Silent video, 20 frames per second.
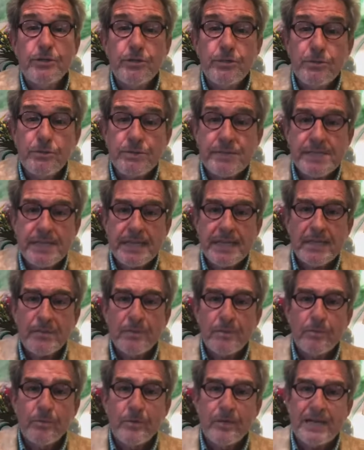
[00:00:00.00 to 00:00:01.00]

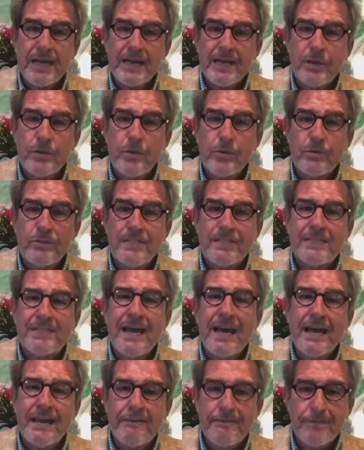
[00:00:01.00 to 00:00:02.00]
using what I call
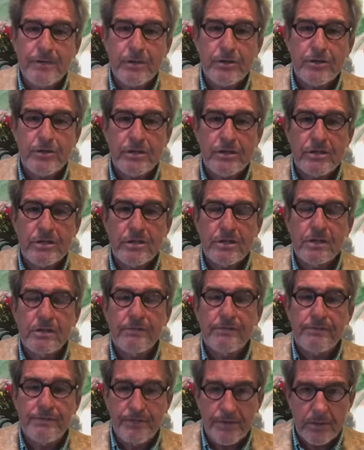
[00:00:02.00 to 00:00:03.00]
divergent
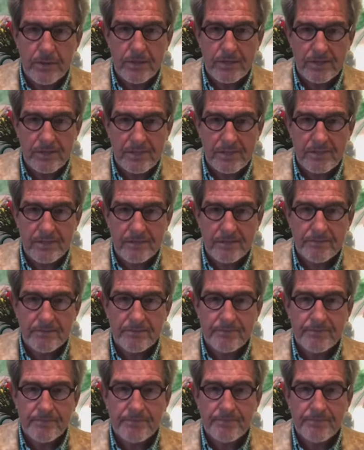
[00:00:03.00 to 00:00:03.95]
focus.